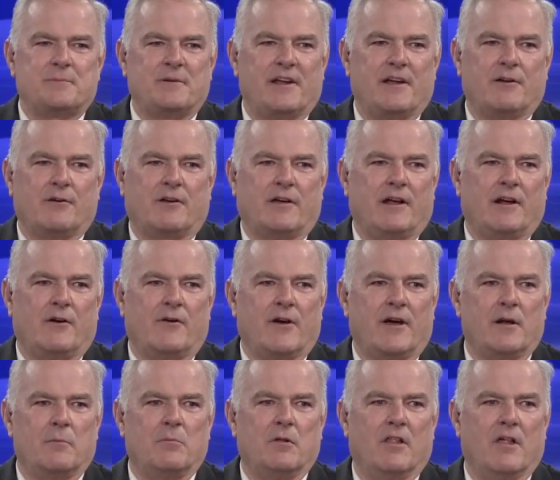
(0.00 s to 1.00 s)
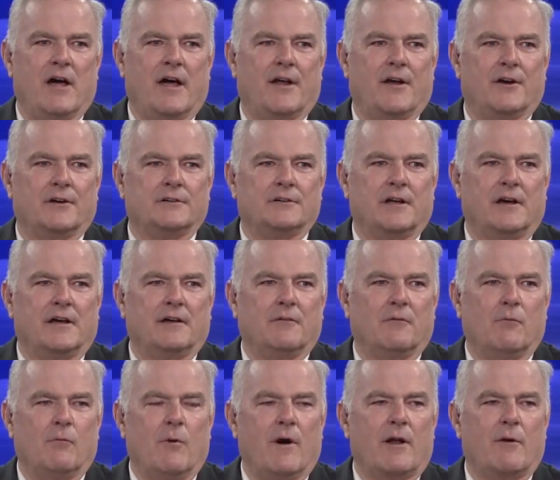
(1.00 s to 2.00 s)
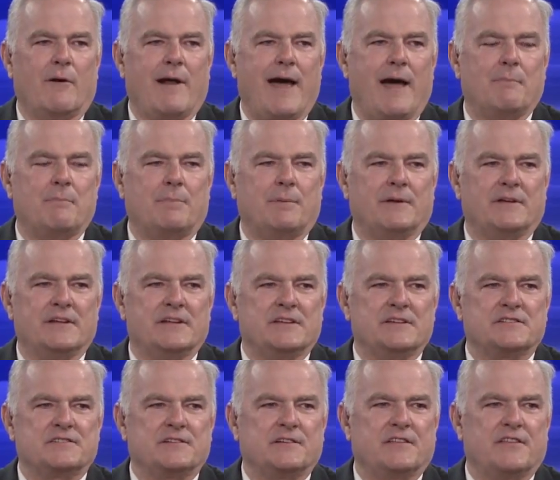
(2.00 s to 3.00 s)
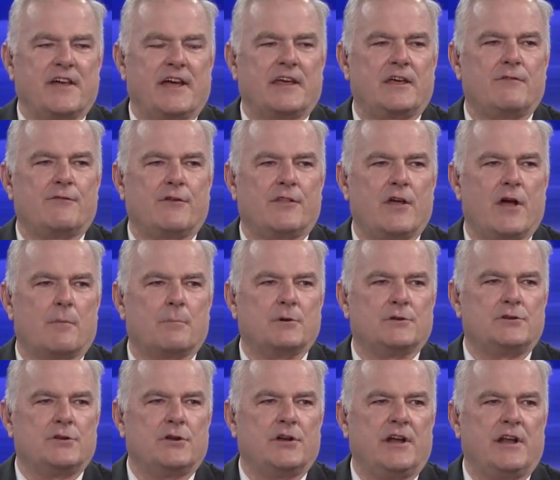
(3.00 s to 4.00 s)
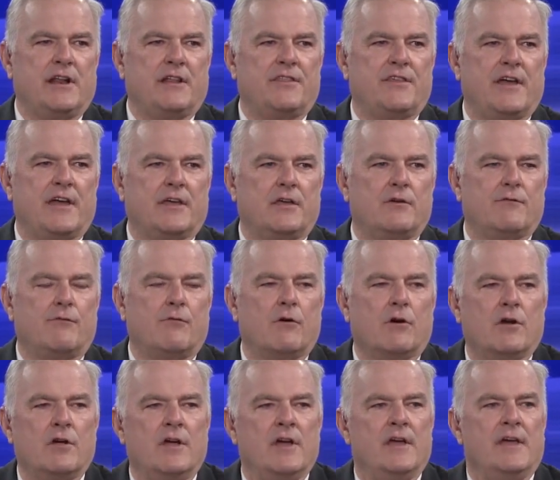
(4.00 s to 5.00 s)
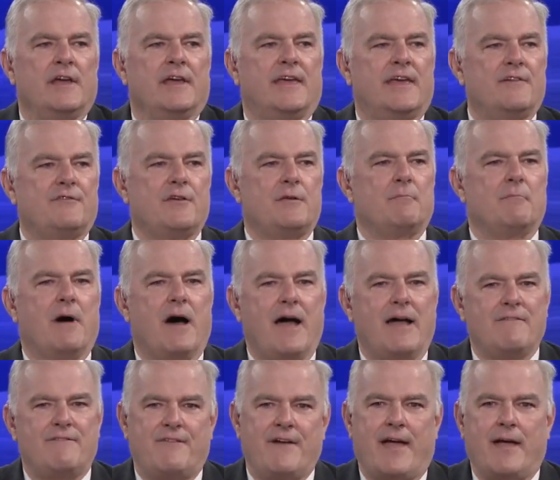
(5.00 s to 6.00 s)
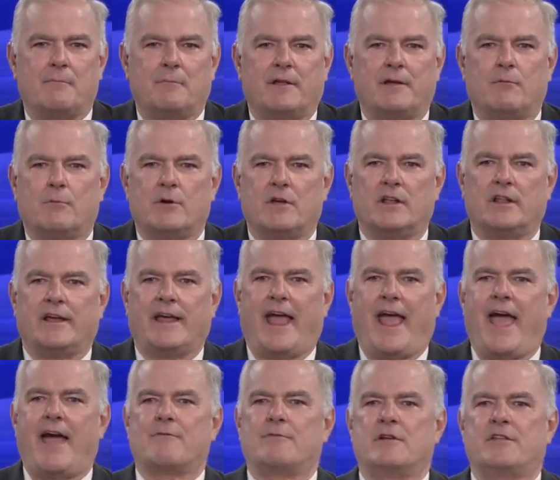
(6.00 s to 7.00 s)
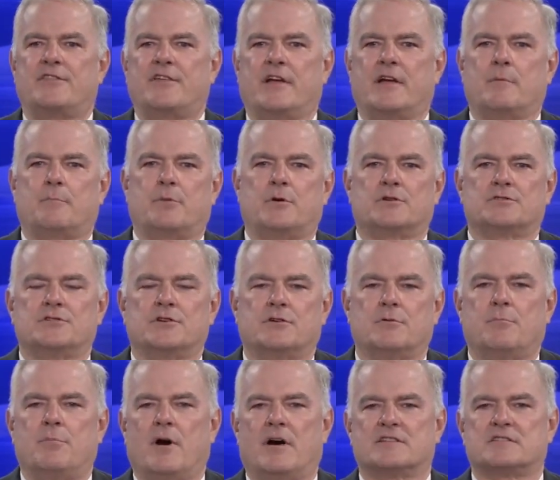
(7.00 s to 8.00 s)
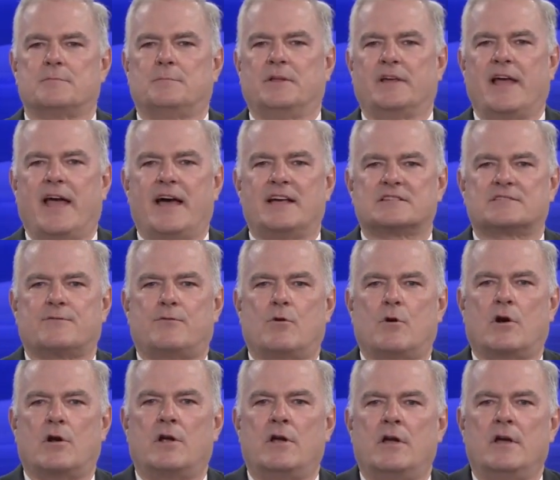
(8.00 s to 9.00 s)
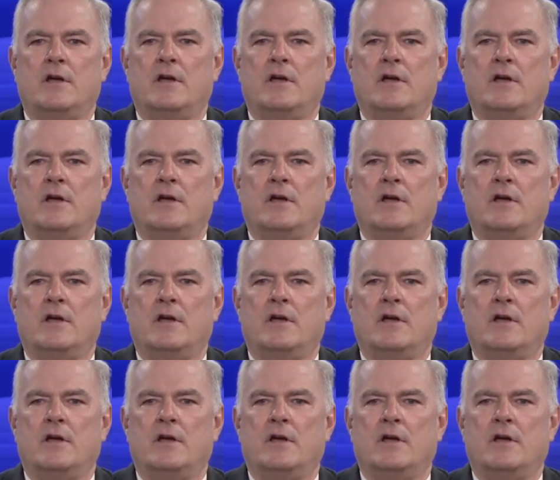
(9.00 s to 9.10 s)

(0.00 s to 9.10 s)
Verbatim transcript: been an incredible honor. Uh, what a wrap is, and thank you for the opportunity. Thank you for giving my family really everything a person could possibly ask for.